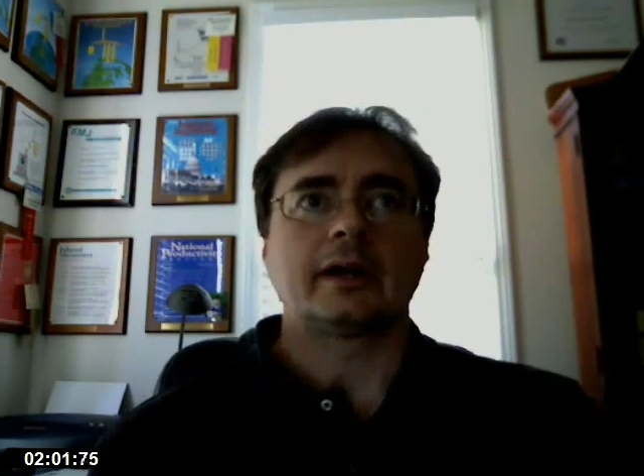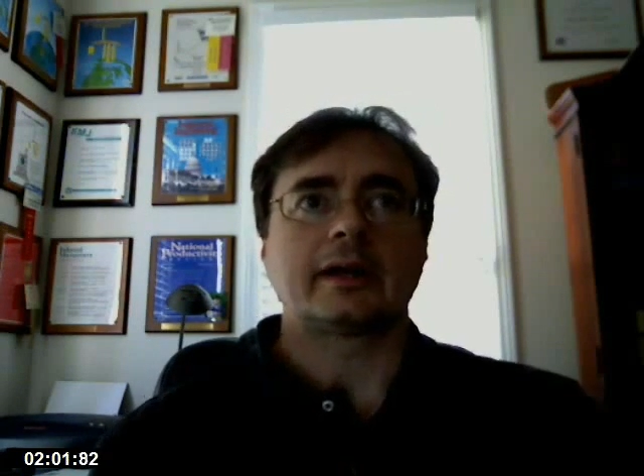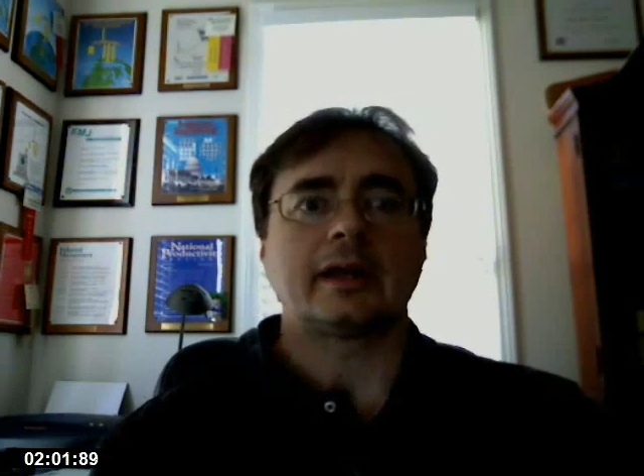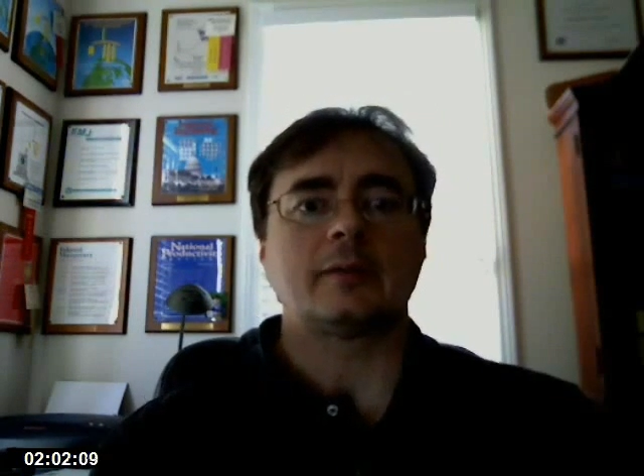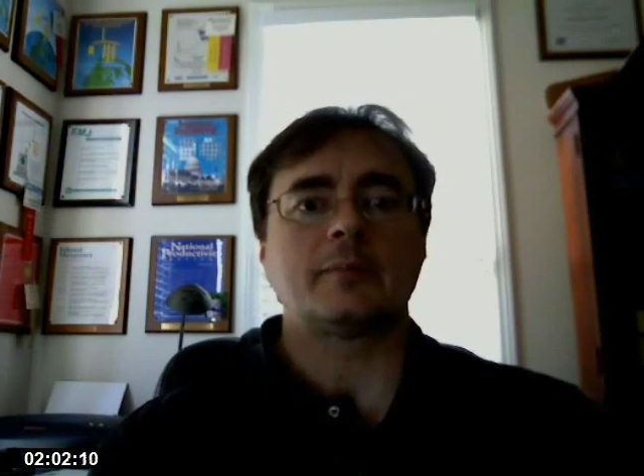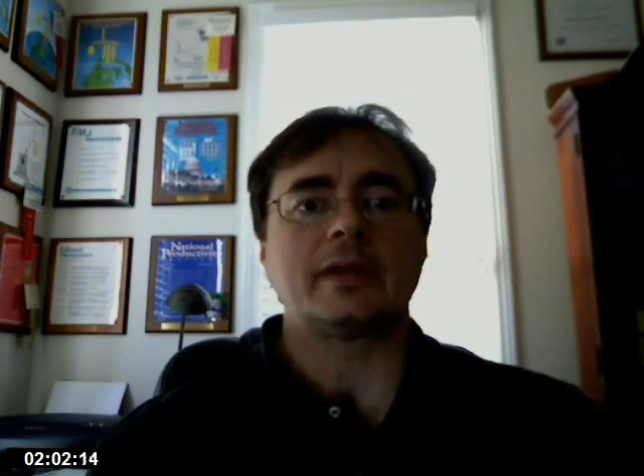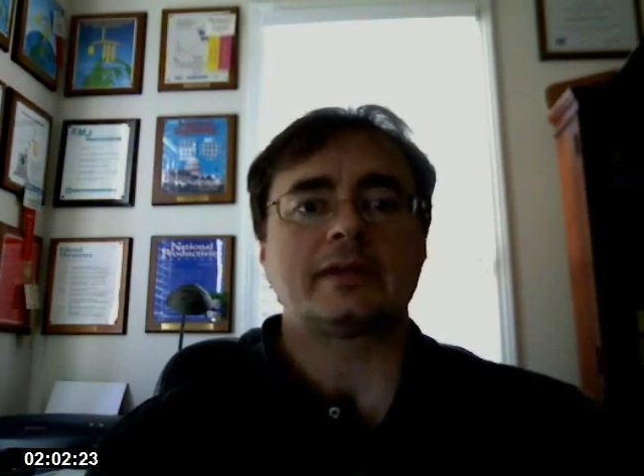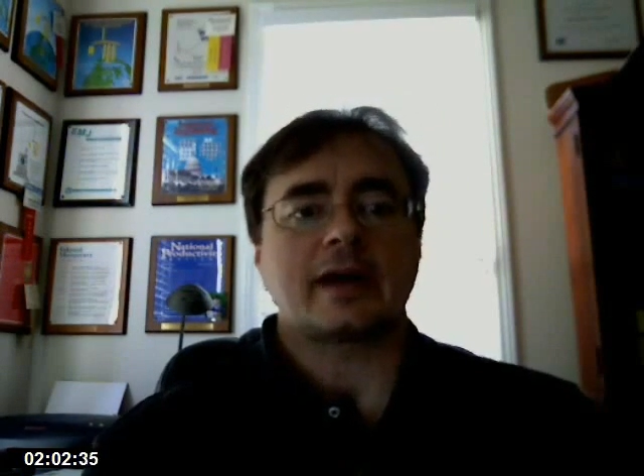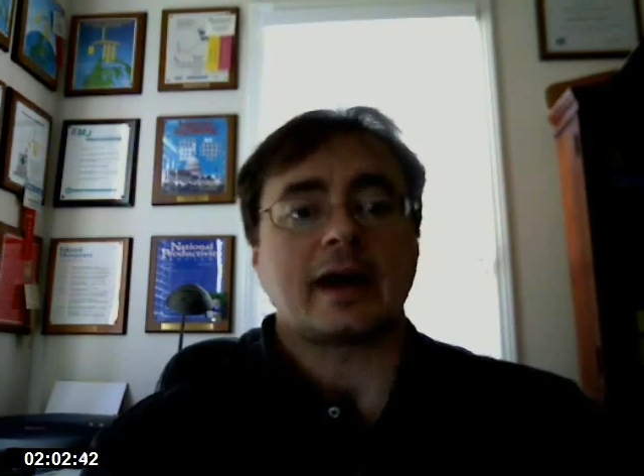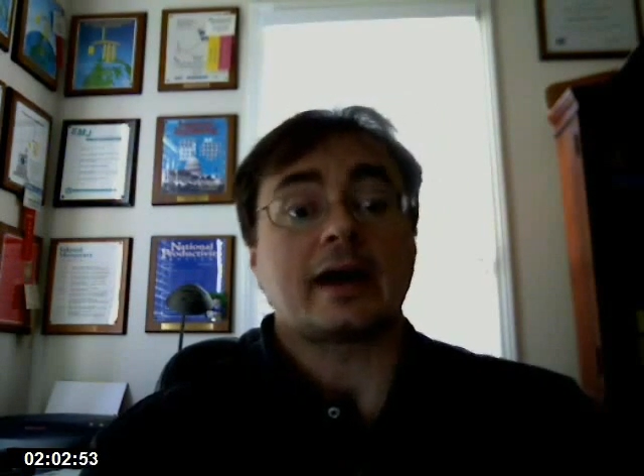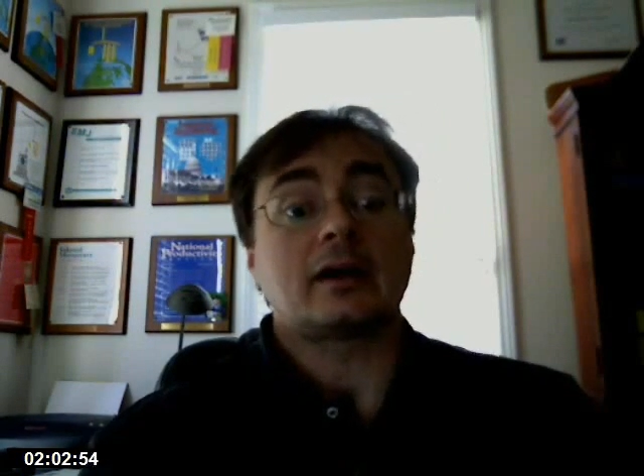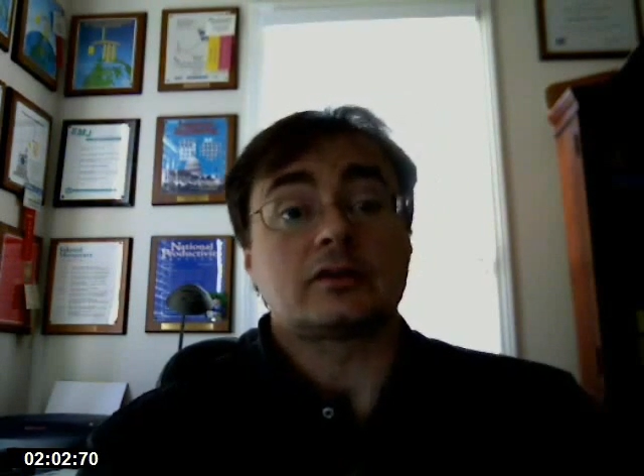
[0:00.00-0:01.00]
can be
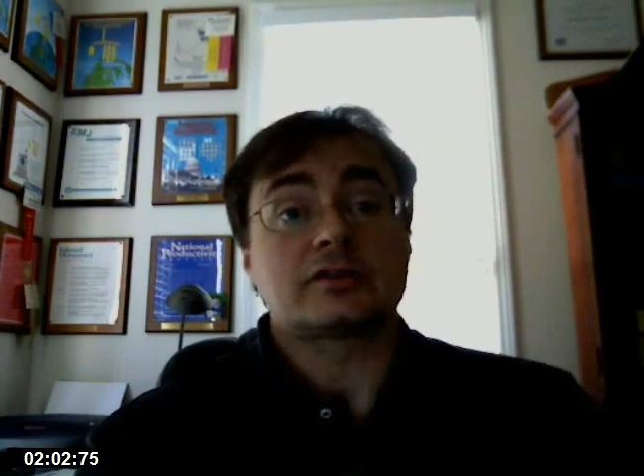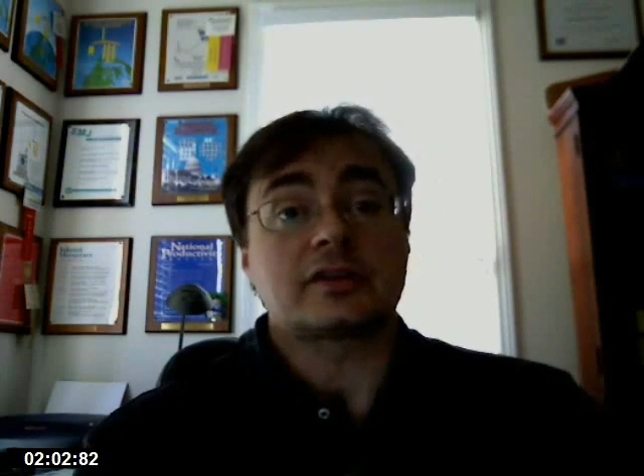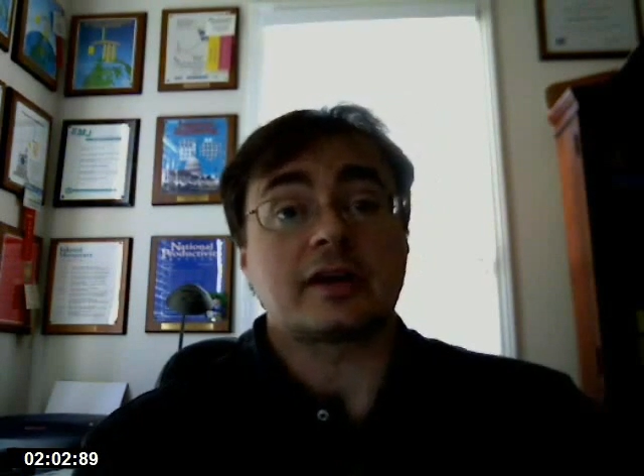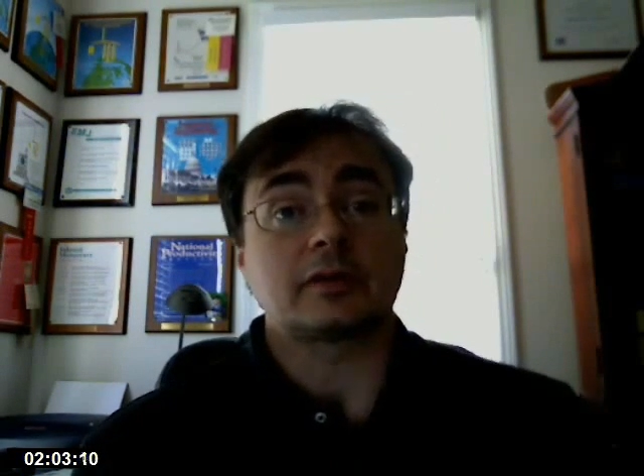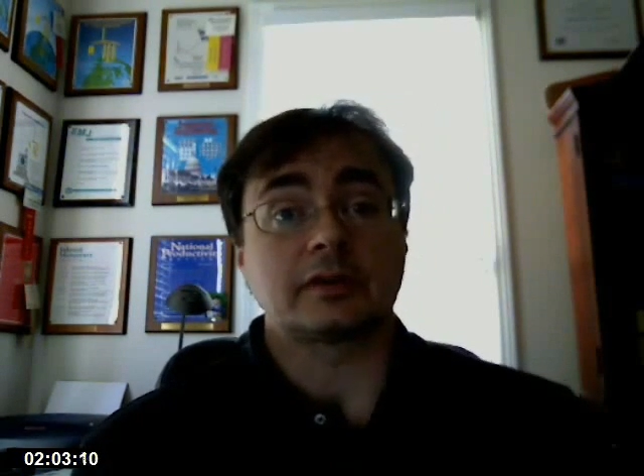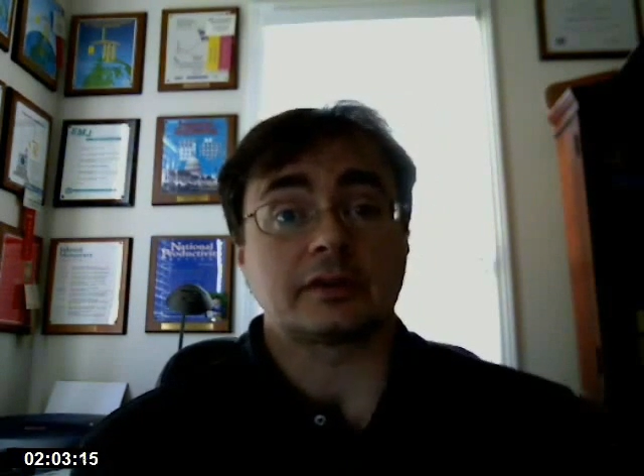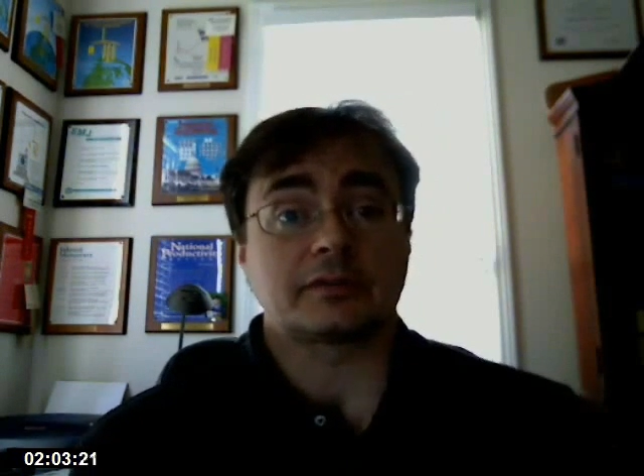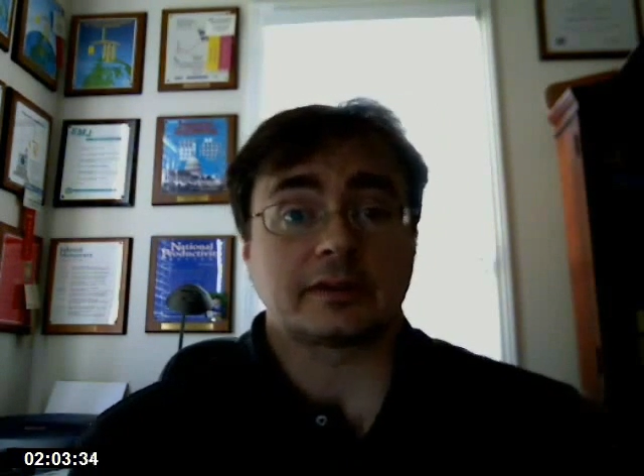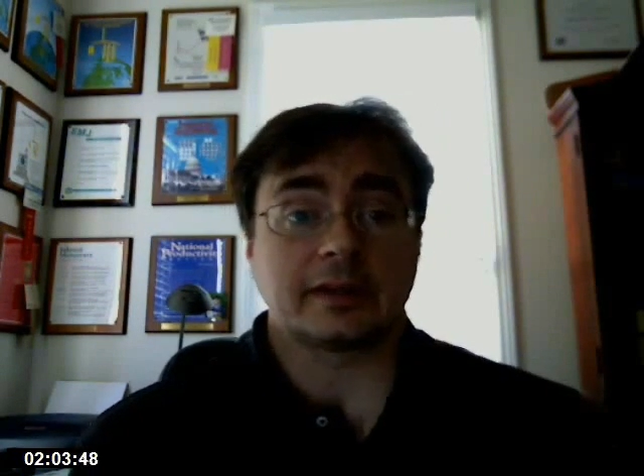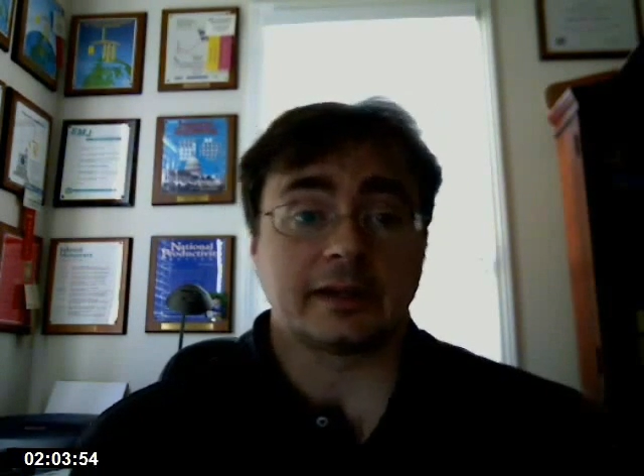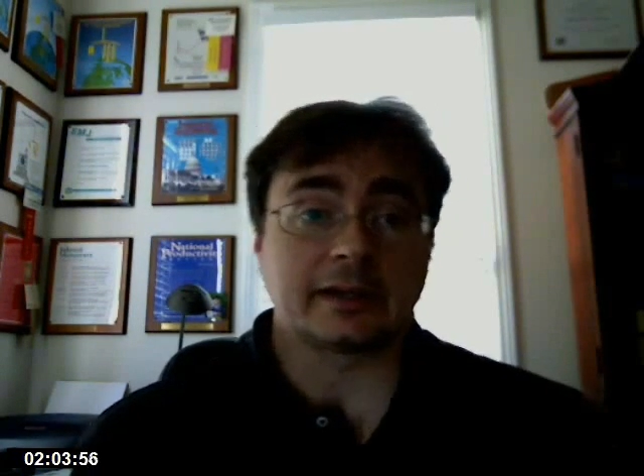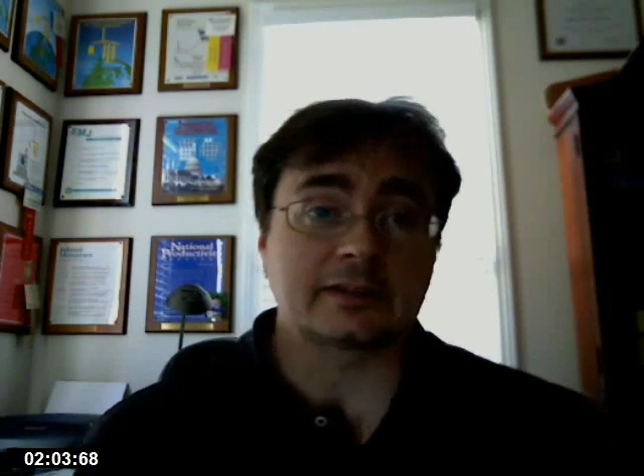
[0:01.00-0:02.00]
titled several
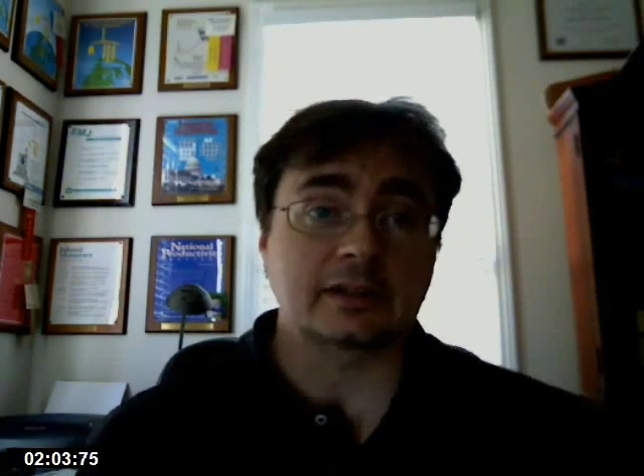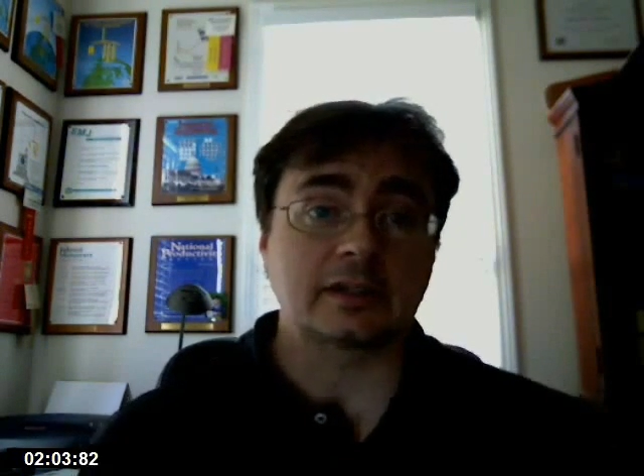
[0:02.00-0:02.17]
different things.